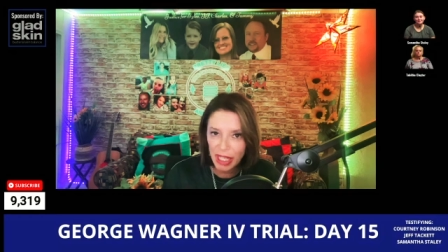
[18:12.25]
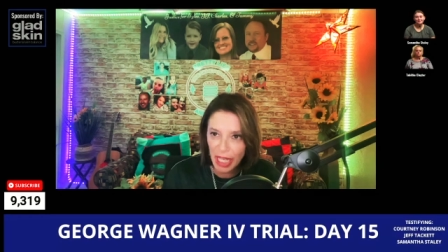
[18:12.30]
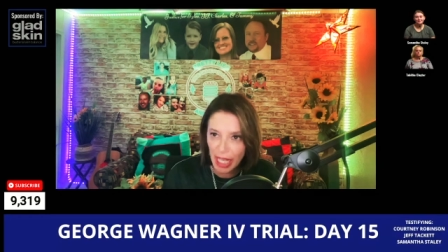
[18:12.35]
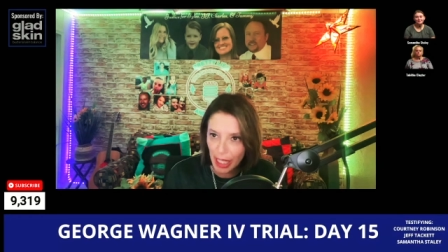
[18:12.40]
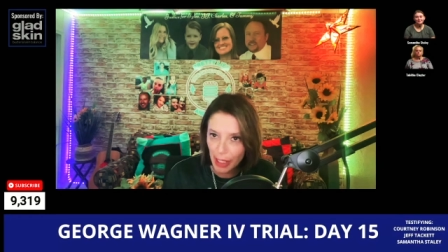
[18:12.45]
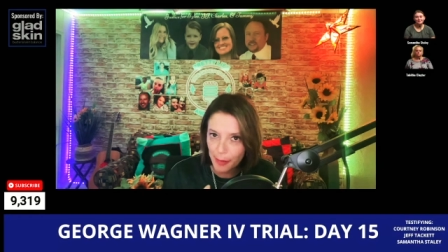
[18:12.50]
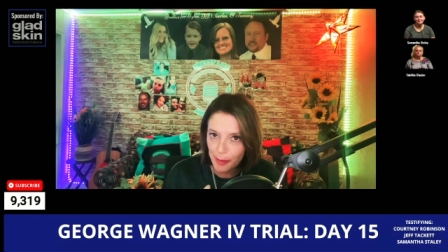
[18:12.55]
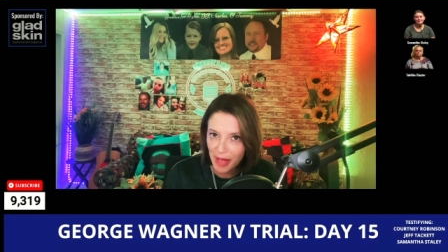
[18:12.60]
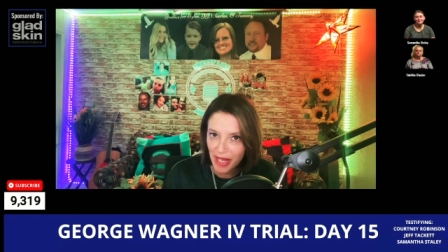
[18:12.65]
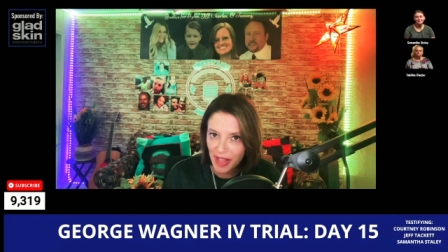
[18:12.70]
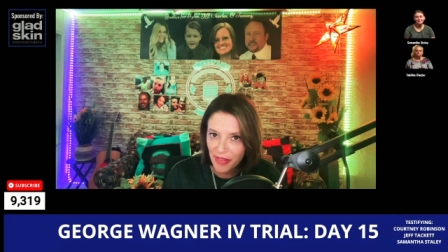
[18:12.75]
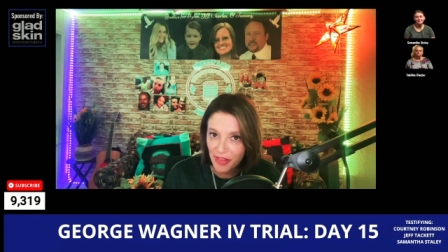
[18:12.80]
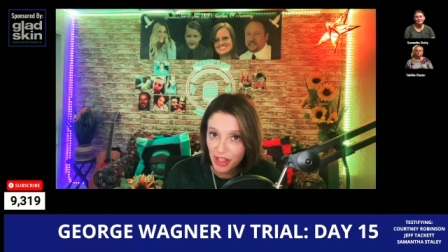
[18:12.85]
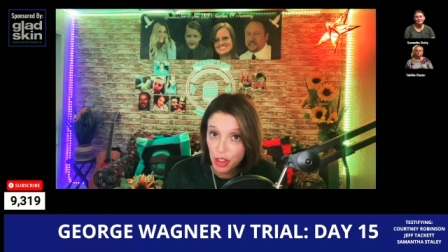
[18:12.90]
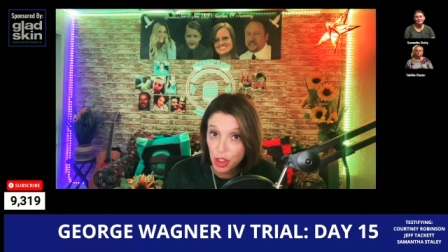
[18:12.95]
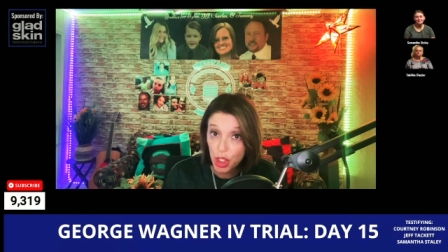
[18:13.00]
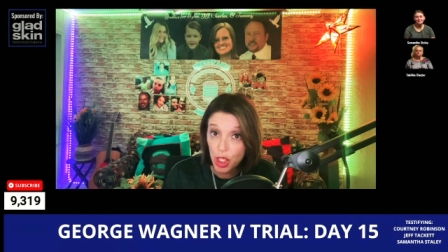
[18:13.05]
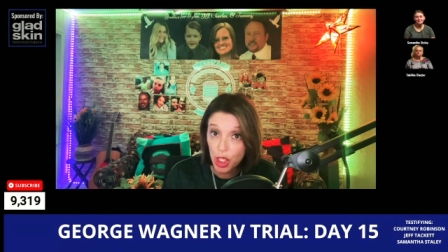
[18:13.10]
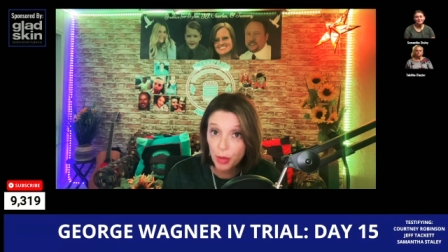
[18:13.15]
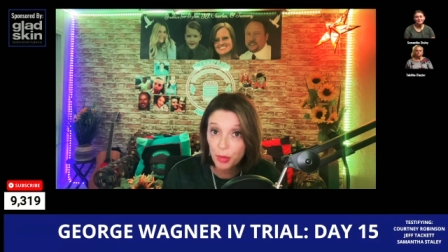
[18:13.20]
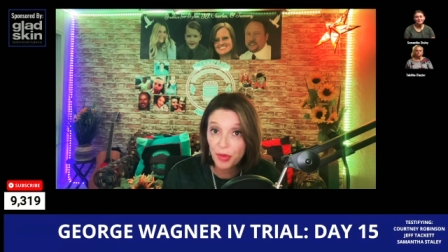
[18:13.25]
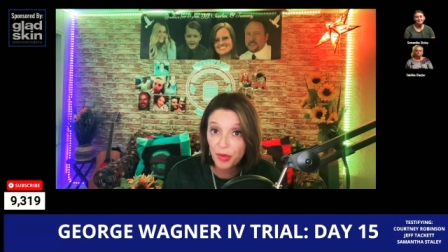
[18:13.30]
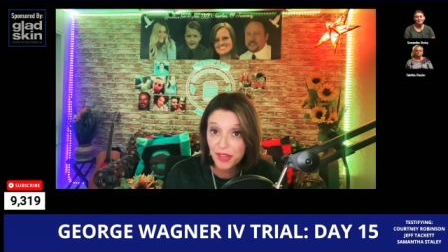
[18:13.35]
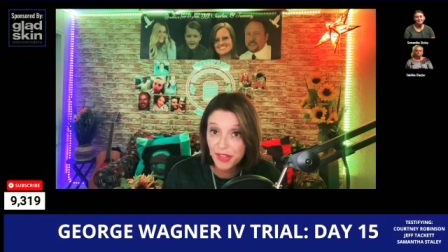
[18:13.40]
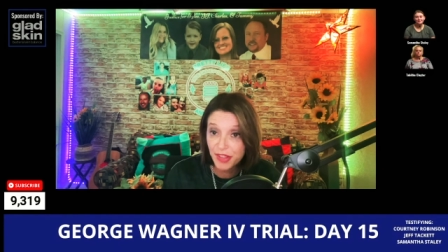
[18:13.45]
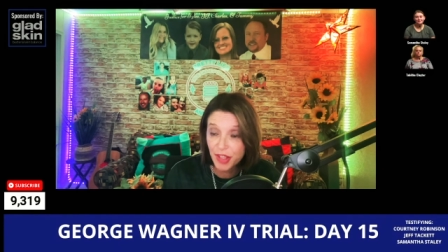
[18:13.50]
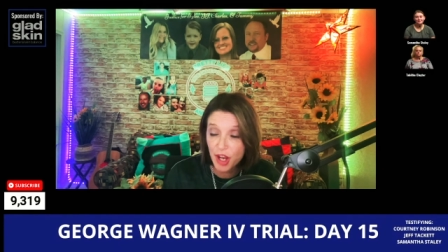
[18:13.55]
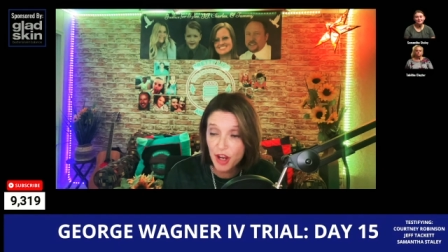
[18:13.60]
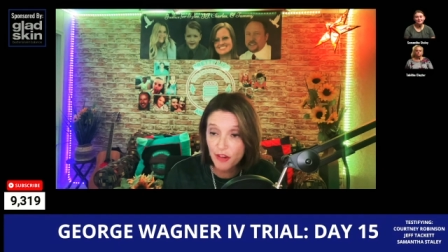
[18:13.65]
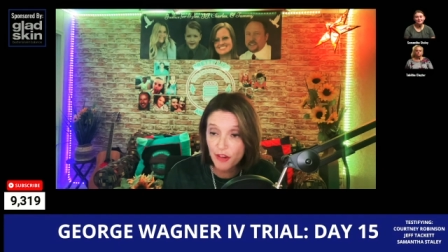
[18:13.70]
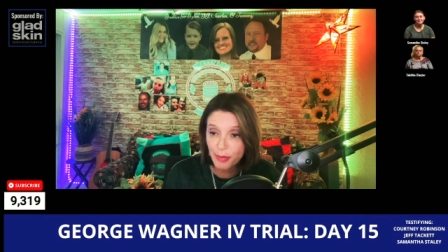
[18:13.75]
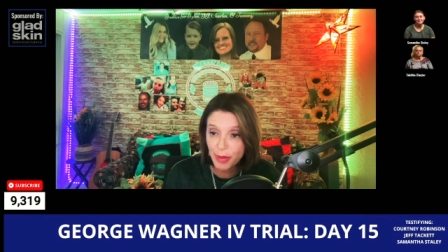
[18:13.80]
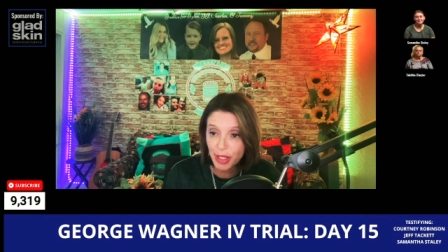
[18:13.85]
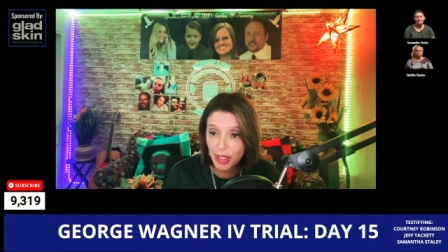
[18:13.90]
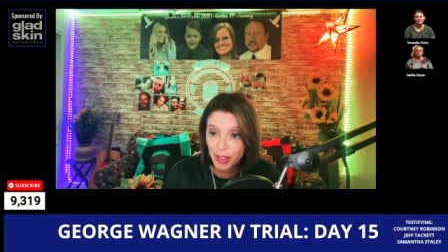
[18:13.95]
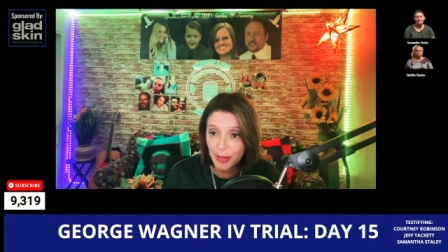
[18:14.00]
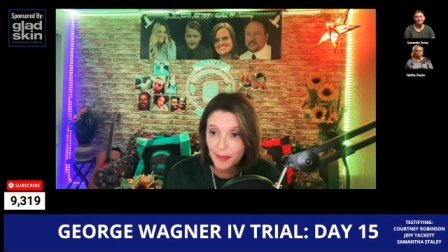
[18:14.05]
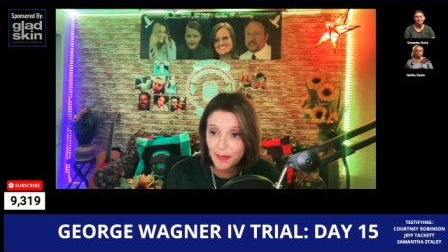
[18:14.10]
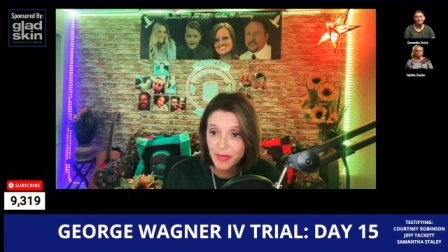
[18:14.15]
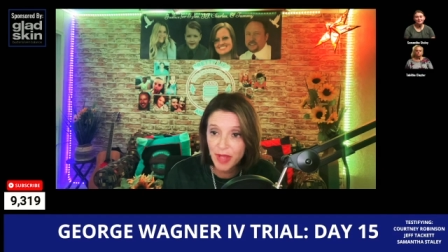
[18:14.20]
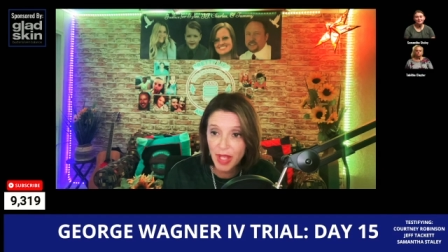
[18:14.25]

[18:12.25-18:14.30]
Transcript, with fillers: Hannah May in the chin with a softball,